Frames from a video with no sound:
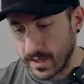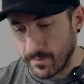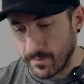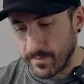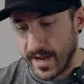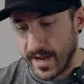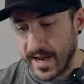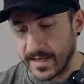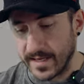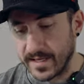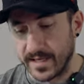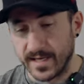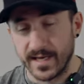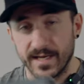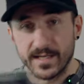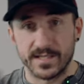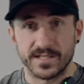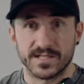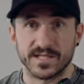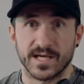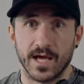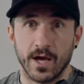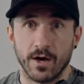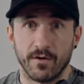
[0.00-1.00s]
Got my handy dandy
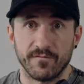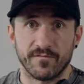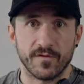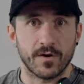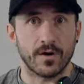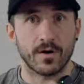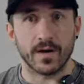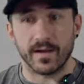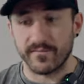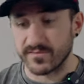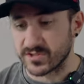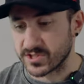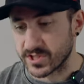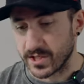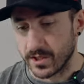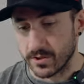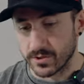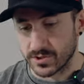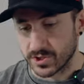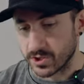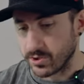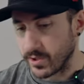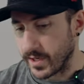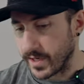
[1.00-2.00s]
scale. If you don't have a scale,
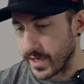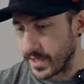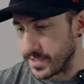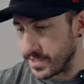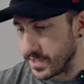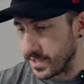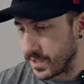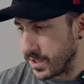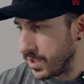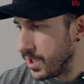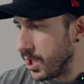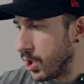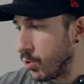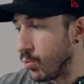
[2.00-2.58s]
it's a great idea.